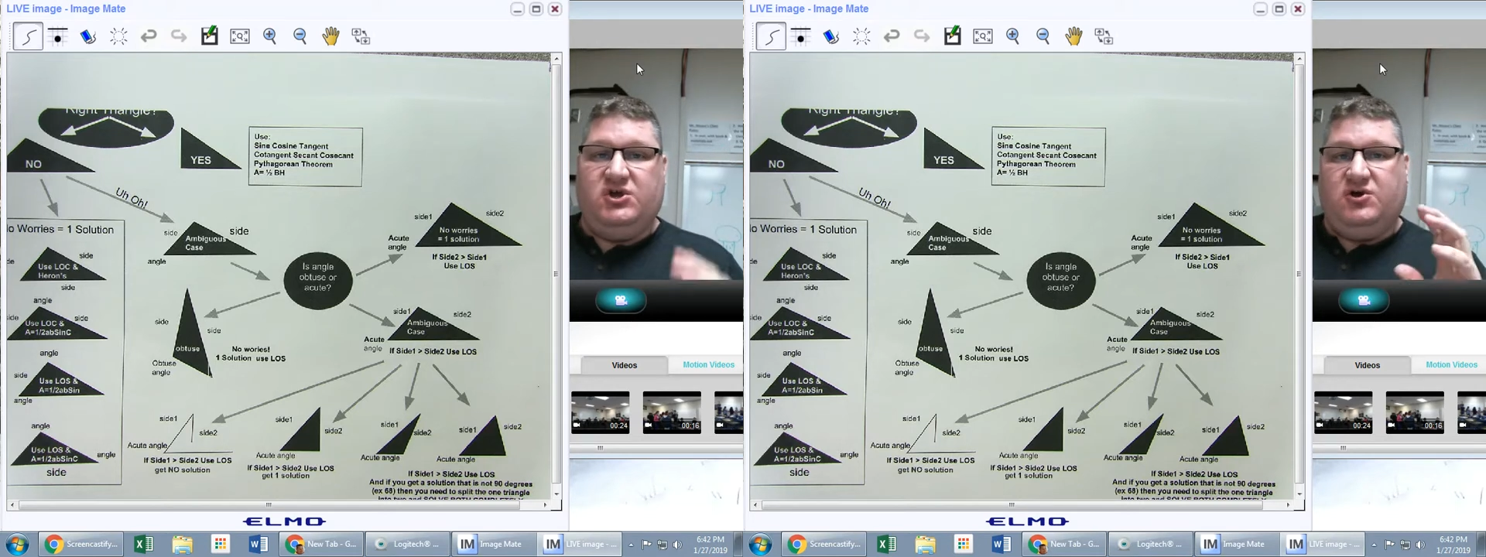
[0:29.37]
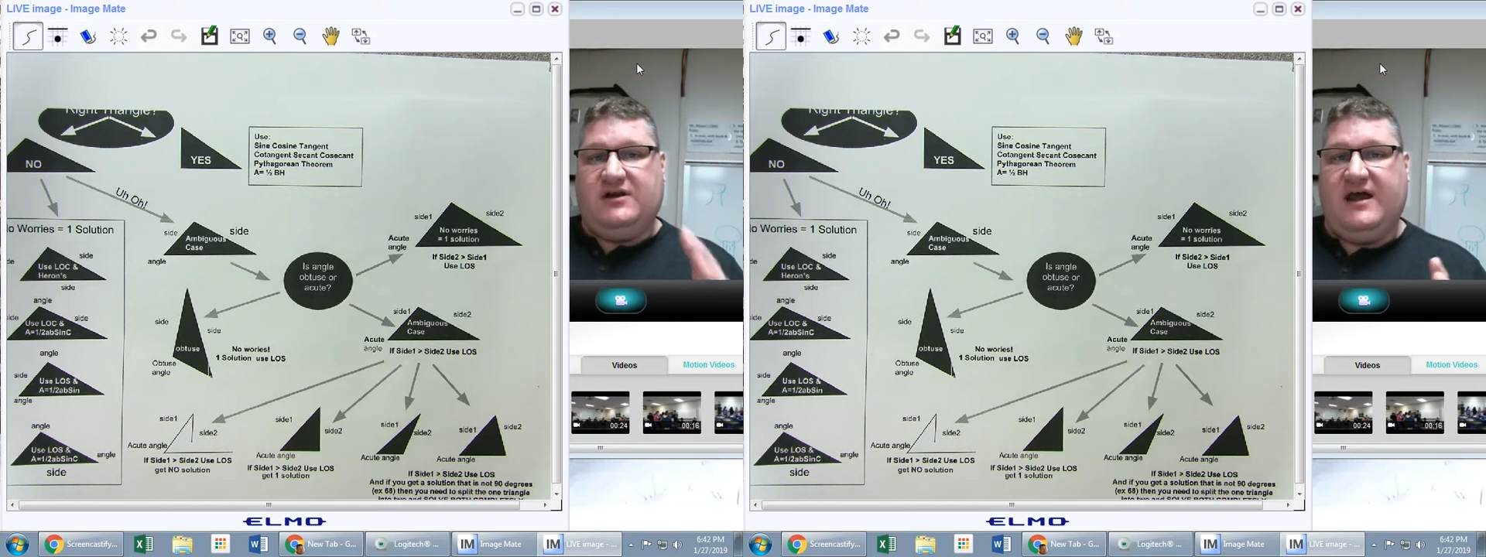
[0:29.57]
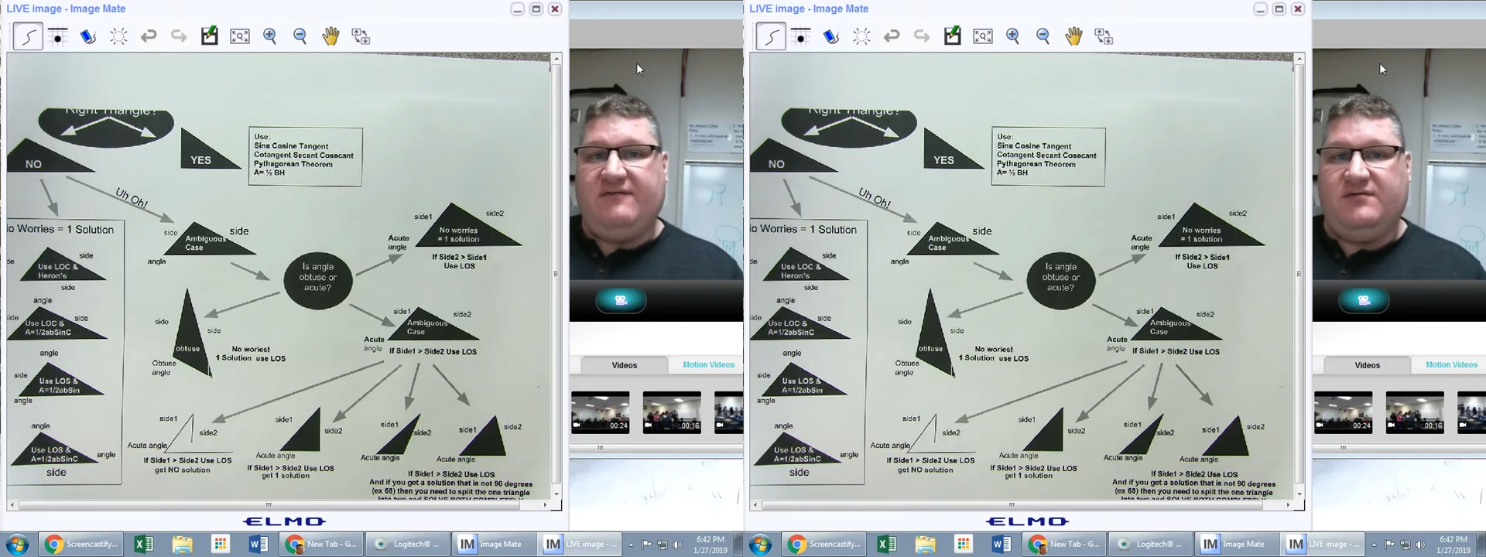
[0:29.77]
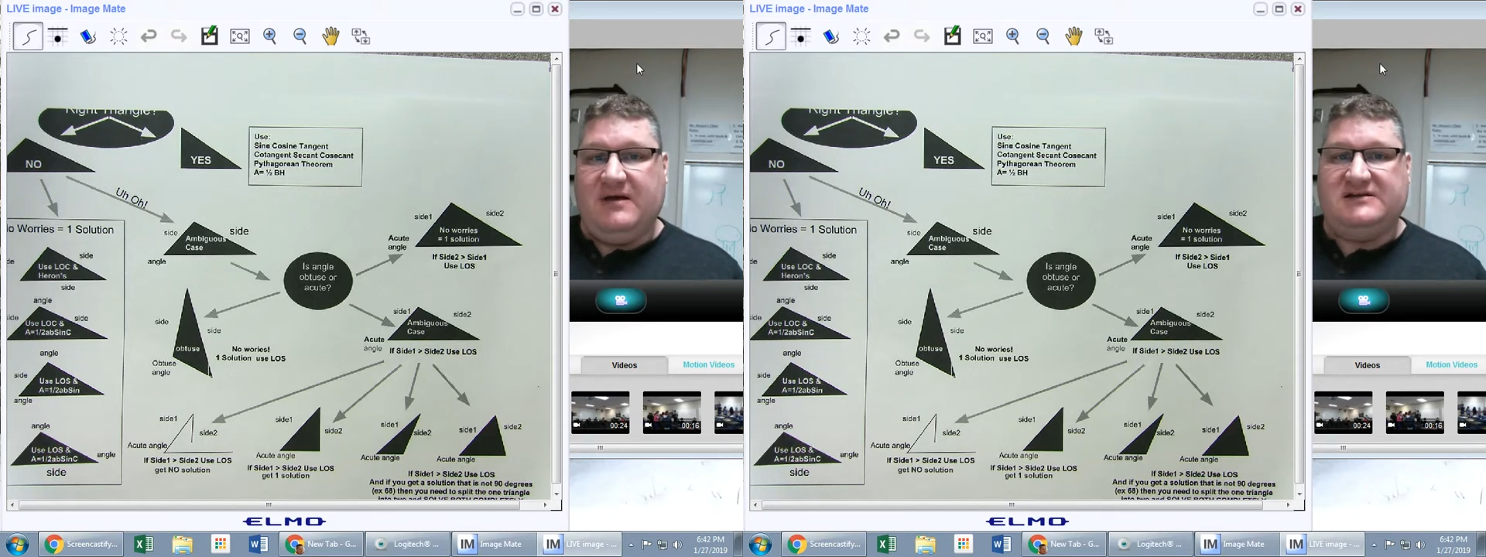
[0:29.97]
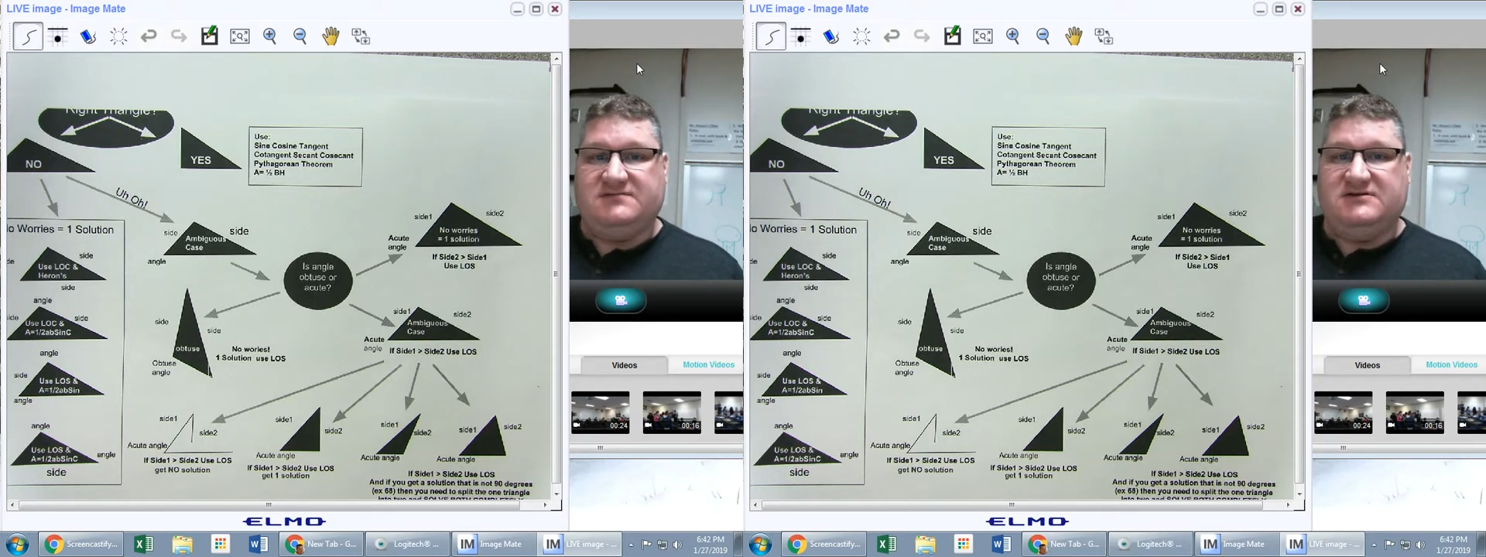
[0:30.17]
you're going to have to
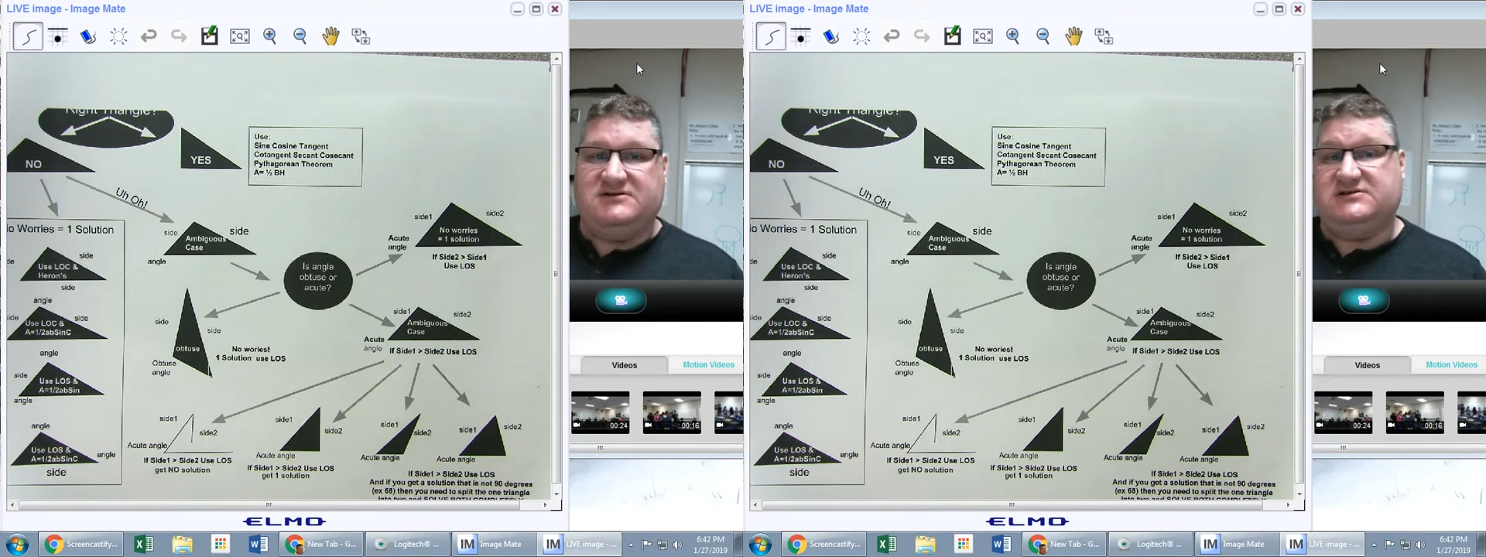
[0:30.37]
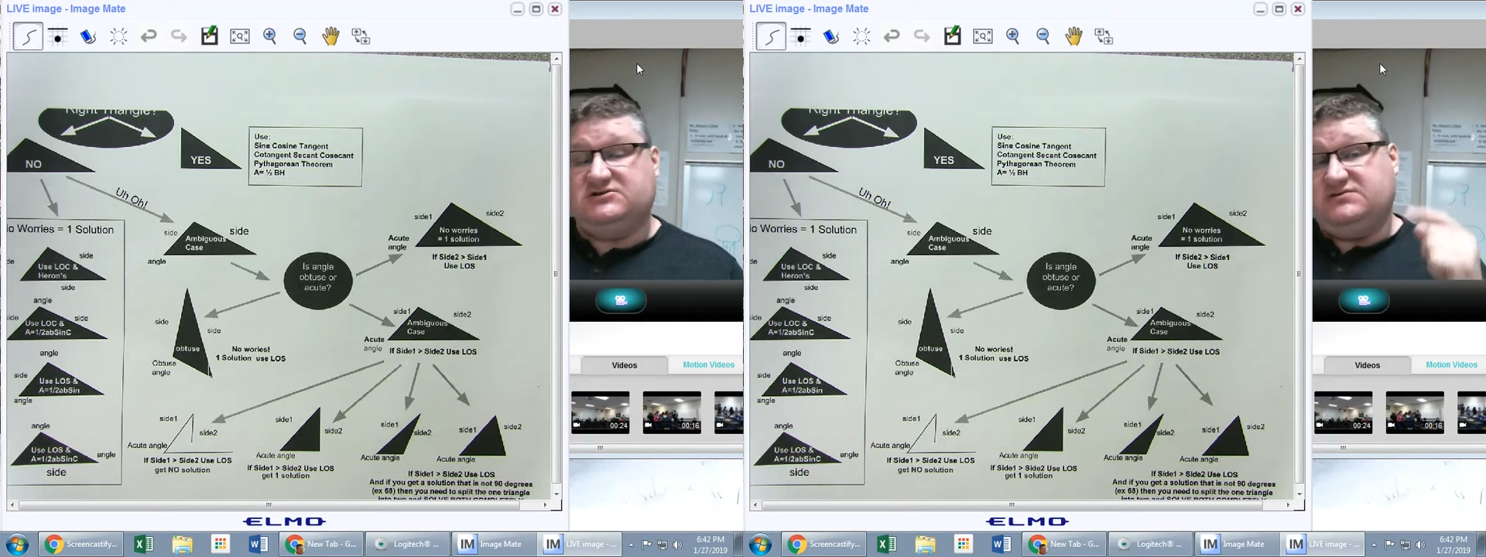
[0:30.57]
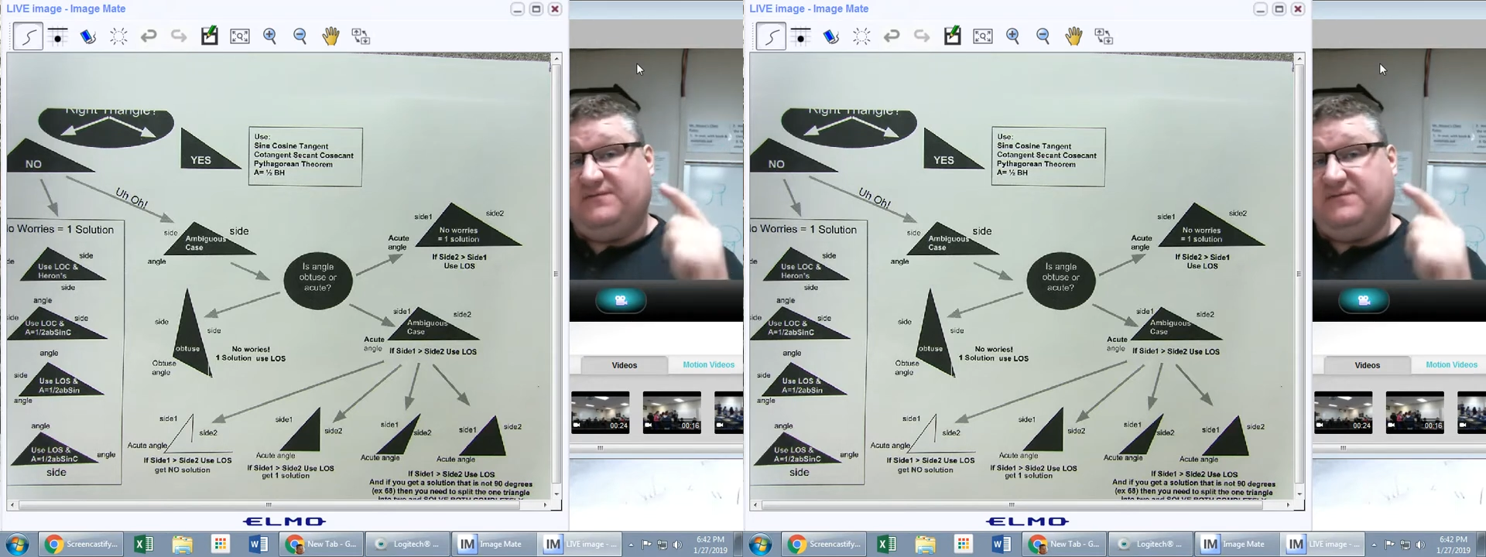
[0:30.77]
make some decisions.